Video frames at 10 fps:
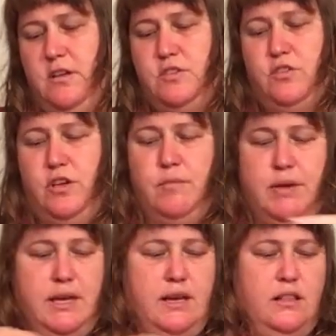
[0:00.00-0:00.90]
so they can
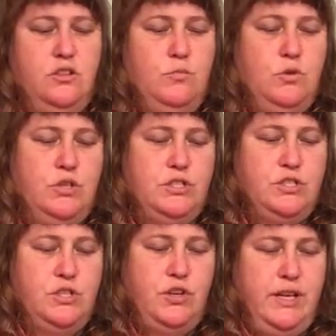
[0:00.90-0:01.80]
be a little more
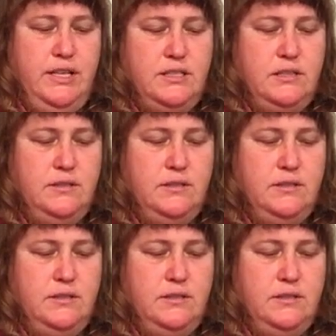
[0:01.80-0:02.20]
discreet.